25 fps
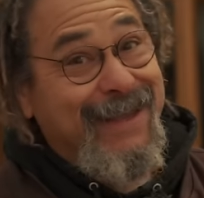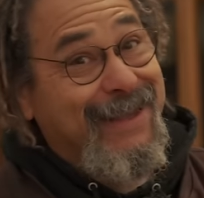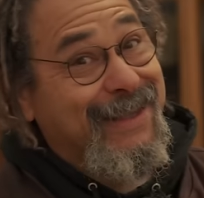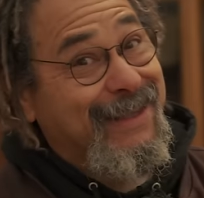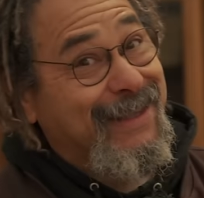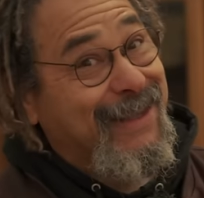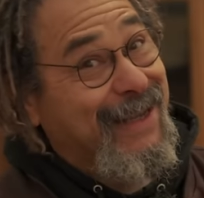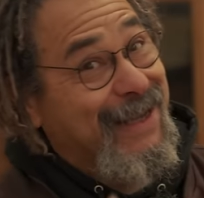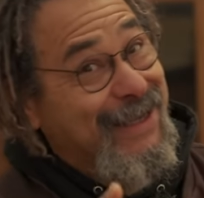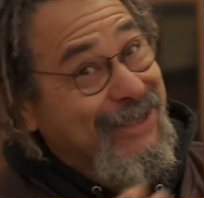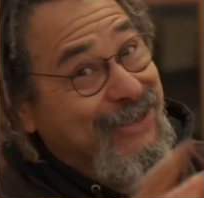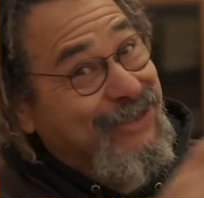
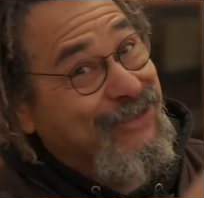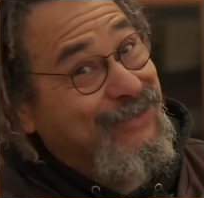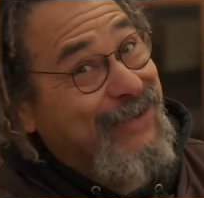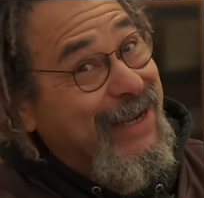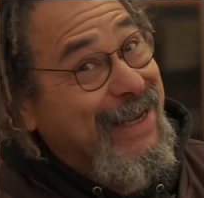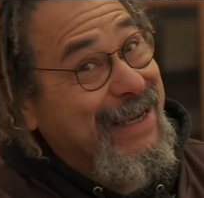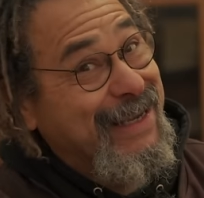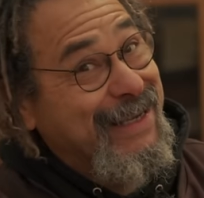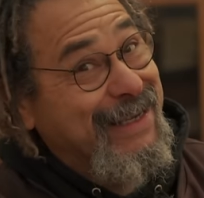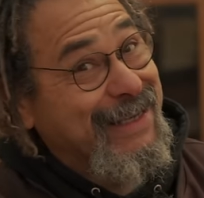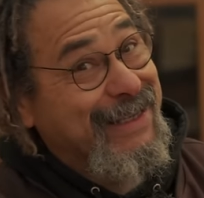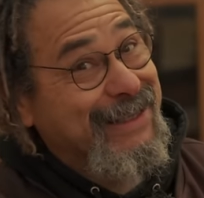That's
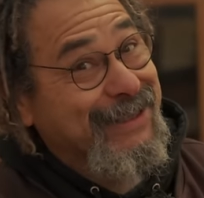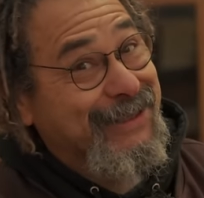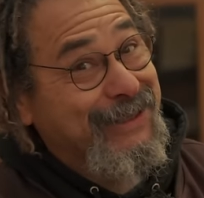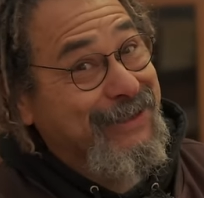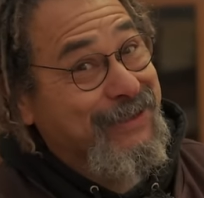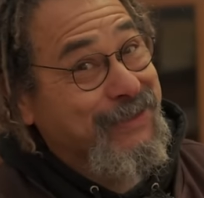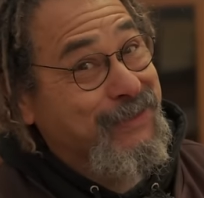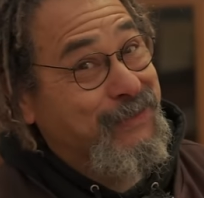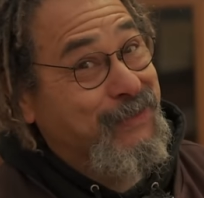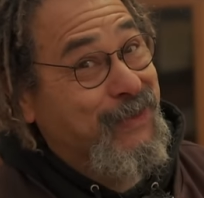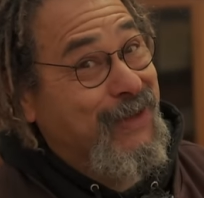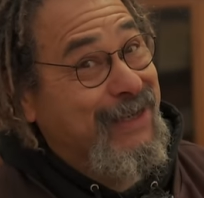right,
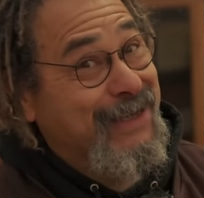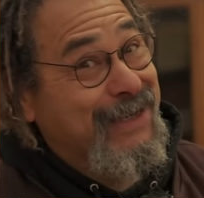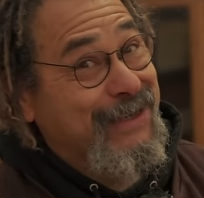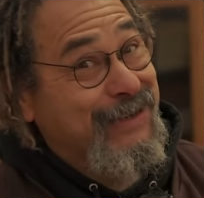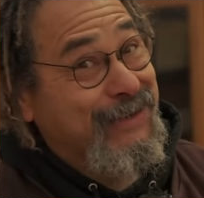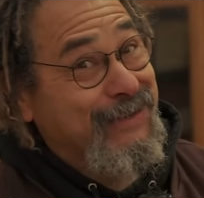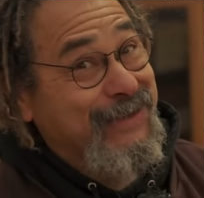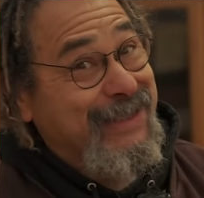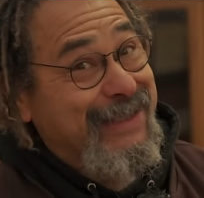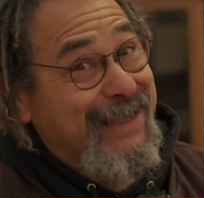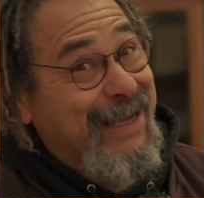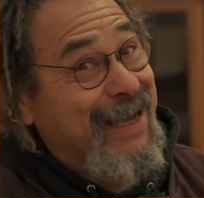there's one in
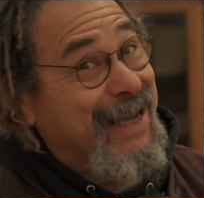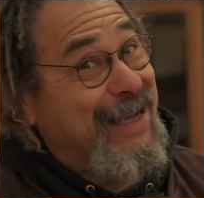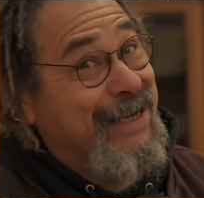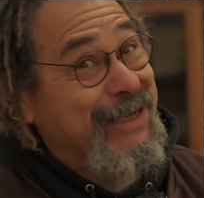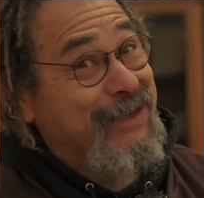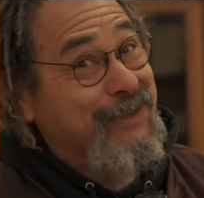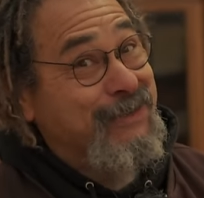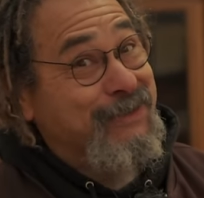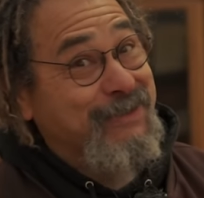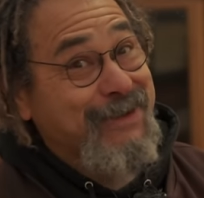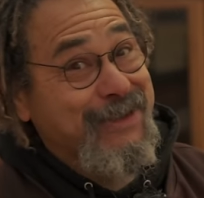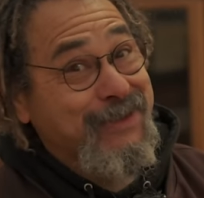
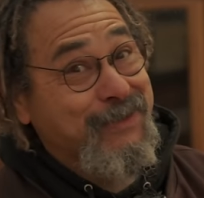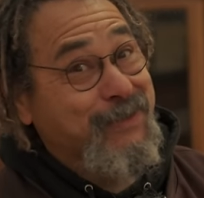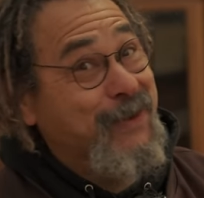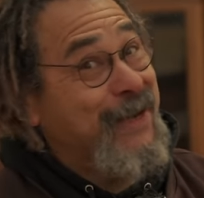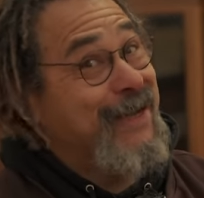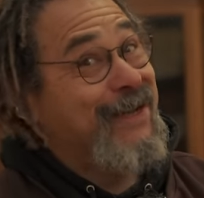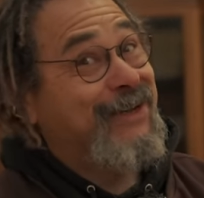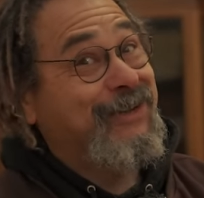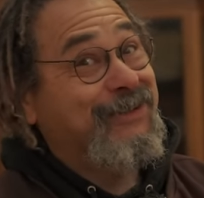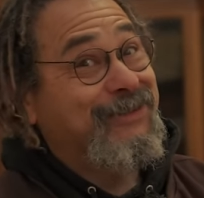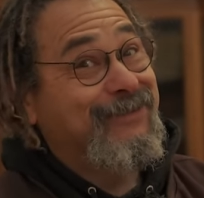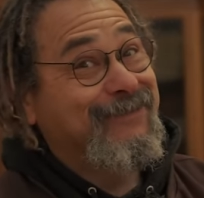Ontario as
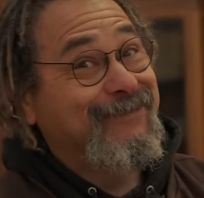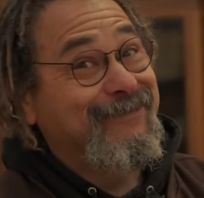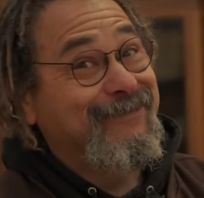well.